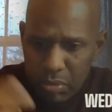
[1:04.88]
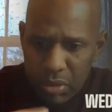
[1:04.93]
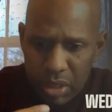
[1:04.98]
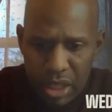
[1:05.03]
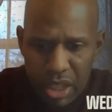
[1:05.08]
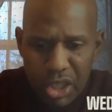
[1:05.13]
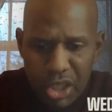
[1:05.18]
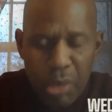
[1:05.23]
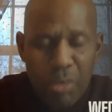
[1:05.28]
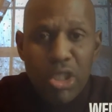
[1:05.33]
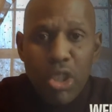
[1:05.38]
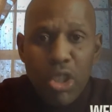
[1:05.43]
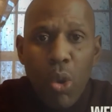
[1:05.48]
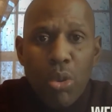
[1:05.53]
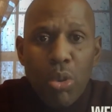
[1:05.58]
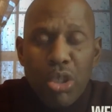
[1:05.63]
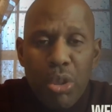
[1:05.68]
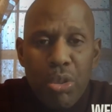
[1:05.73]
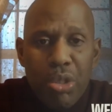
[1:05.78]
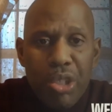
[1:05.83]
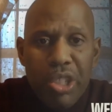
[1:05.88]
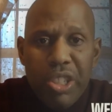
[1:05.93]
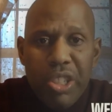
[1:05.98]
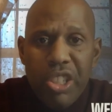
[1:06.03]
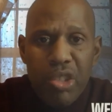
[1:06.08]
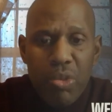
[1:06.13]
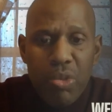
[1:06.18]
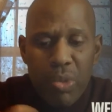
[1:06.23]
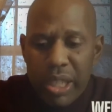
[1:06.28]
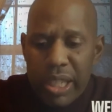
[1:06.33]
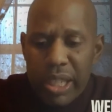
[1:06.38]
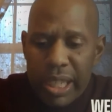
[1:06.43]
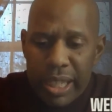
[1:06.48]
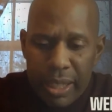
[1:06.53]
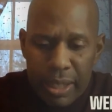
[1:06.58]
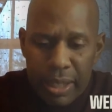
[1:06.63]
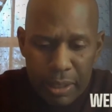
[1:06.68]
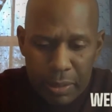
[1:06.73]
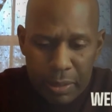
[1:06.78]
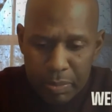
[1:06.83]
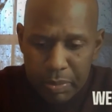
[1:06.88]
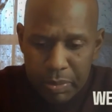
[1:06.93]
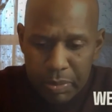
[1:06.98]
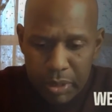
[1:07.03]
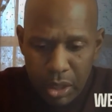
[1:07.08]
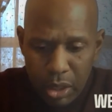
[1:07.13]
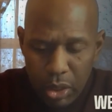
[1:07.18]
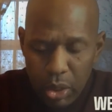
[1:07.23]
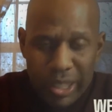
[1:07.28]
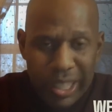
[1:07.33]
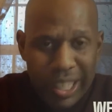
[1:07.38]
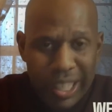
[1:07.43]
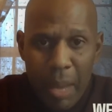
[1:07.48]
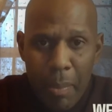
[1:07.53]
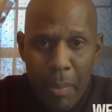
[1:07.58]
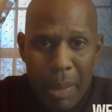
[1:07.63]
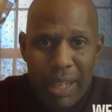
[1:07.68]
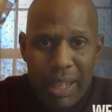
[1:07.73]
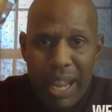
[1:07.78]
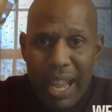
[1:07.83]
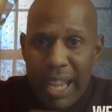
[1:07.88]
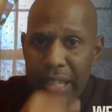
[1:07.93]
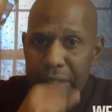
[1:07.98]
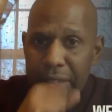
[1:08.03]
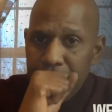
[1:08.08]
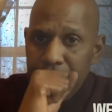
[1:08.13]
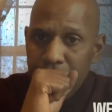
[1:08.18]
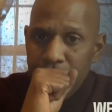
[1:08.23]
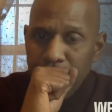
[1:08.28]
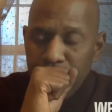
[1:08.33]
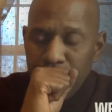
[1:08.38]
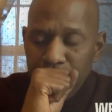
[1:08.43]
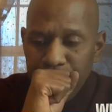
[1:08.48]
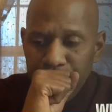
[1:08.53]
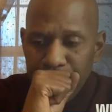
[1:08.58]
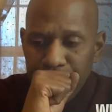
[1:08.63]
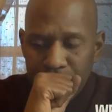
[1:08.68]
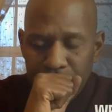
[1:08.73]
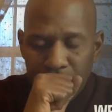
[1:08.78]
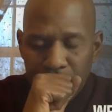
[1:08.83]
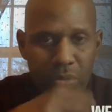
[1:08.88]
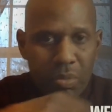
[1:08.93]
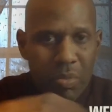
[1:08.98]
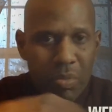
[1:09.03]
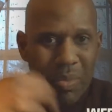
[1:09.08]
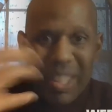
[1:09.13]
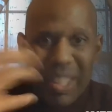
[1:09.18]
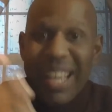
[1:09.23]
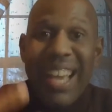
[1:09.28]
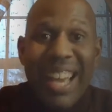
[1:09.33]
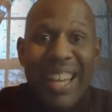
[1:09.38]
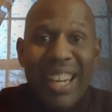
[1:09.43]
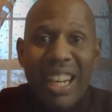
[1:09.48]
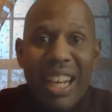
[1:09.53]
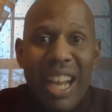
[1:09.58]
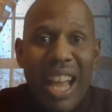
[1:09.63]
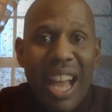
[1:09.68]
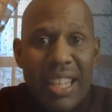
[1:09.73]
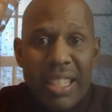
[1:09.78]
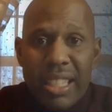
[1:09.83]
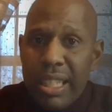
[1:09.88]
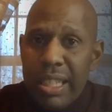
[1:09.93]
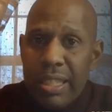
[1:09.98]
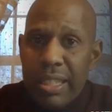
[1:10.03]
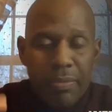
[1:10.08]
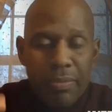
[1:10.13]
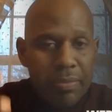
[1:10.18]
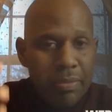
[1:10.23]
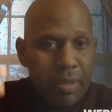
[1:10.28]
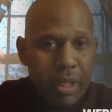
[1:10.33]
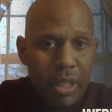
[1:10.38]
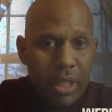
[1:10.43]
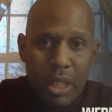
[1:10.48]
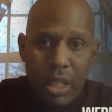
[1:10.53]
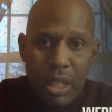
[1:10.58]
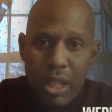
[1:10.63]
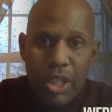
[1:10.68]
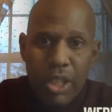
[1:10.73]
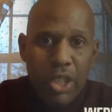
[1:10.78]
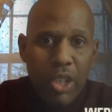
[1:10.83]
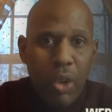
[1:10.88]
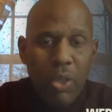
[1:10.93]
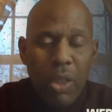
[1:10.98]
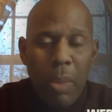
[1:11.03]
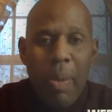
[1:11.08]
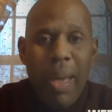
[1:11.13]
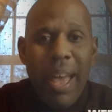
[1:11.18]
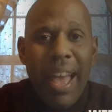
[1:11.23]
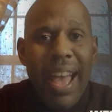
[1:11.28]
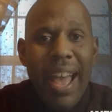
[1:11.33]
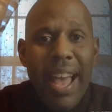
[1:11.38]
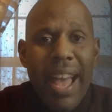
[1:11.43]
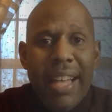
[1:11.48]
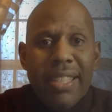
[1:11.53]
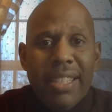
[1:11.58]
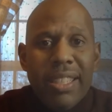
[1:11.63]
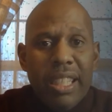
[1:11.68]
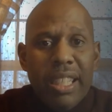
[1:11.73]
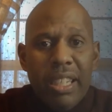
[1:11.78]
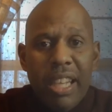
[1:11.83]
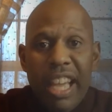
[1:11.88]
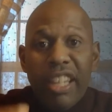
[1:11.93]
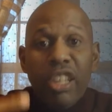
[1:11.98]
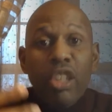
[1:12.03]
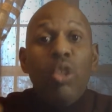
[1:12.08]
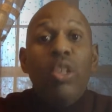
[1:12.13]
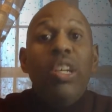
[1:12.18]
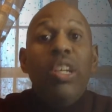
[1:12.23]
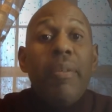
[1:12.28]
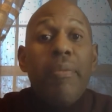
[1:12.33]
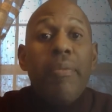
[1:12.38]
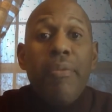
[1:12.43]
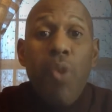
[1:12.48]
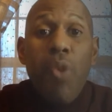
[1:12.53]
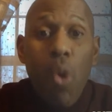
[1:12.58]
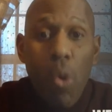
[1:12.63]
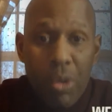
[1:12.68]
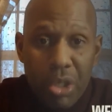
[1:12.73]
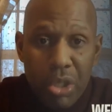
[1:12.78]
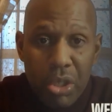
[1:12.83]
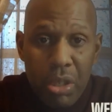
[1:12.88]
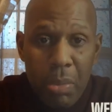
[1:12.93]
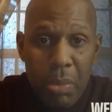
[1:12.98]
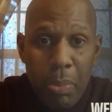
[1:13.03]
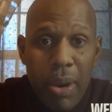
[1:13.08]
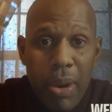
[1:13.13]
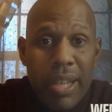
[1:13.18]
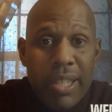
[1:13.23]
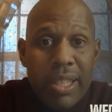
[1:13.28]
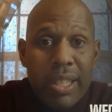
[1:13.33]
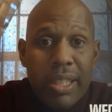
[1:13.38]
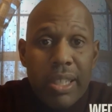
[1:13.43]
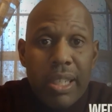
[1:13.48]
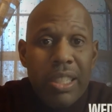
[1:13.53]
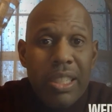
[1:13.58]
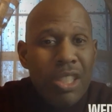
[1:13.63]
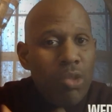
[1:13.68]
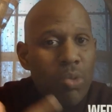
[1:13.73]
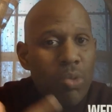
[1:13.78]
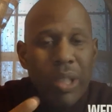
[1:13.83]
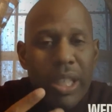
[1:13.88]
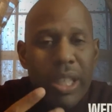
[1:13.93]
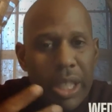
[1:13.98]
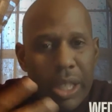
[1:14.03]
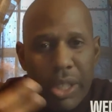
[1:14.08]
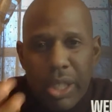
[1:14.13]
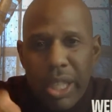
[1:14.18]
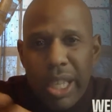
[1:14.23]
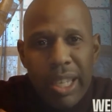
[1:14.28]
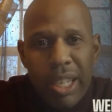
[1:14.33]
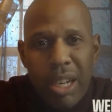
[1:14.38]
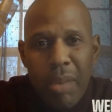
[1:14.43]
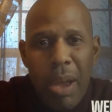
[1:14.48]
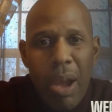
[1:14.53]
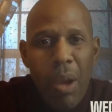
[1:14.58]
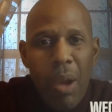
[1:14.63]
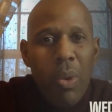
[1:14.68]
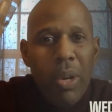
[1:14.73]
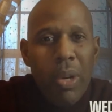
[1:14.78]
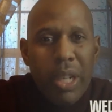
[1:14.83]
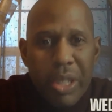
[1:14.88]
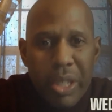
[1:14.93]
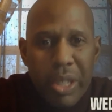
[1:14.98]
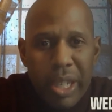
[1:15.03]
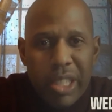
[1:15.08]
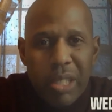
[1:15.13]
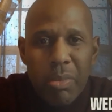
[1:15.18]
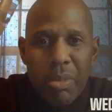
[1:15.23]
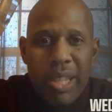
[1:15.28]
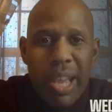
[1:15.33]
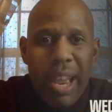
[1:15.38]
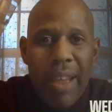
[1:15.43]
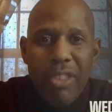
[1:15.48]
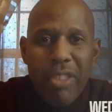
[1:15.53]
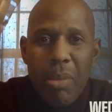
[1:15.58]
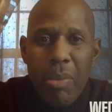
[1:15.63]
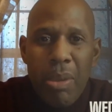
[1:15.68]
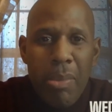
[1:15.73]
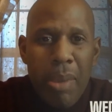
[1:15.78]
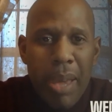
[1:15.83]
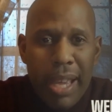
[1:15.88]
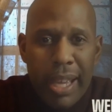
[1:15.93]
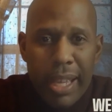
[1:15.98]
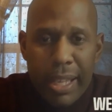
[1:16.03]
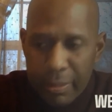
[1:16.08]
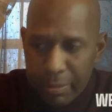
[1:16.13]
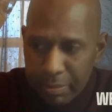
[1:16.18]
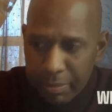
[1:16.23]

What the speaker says: some soul searching, just really looking at my life, analyzing, the past and looking forward to the present, and just really just thinking about what adjustments have to be made.